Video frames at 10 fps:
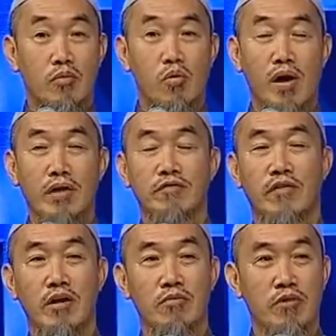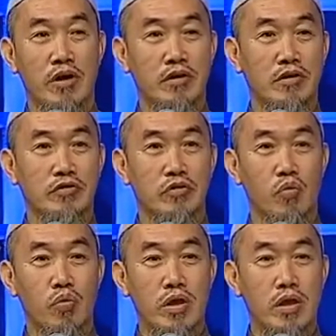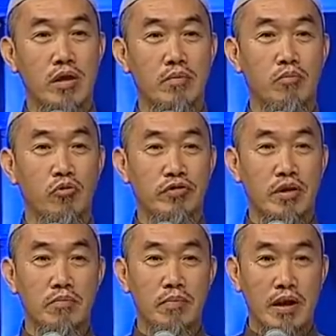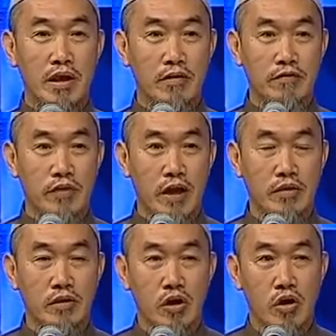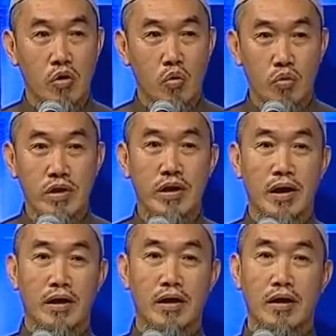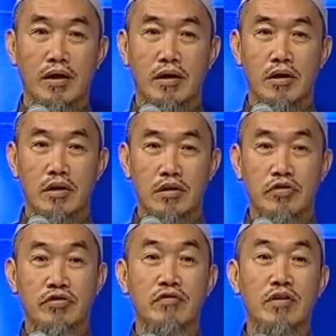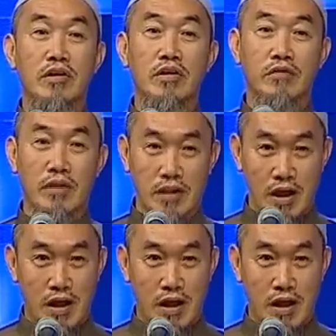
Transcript: Number one, fellow brothers, we Muslims believe that we are the servant of